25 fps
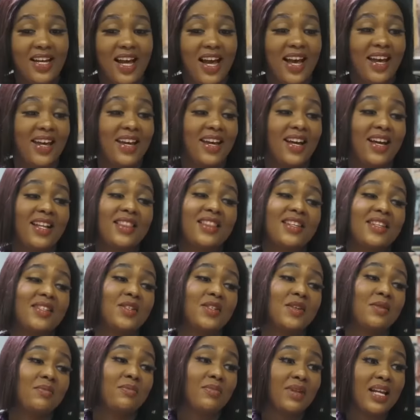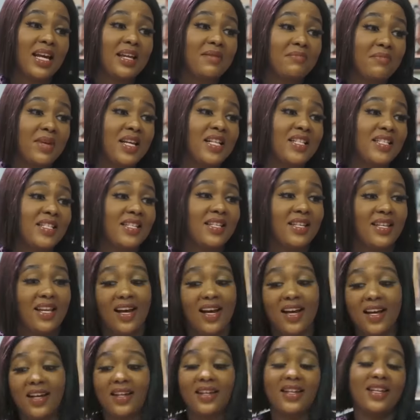I had this unplanned meeting
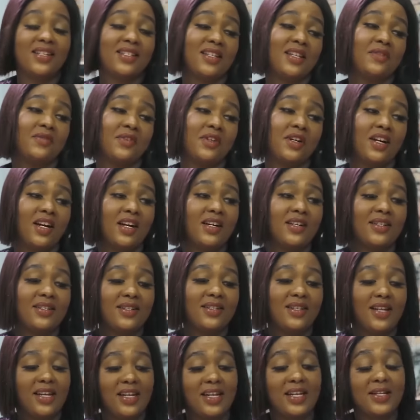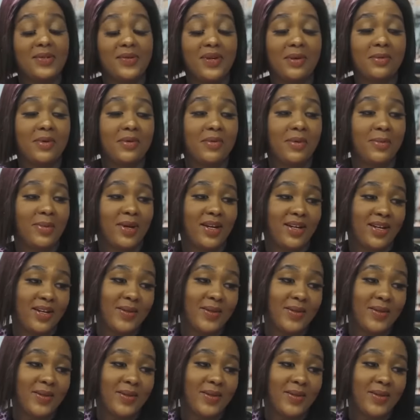that lasted for hours, and that's why I'm coming back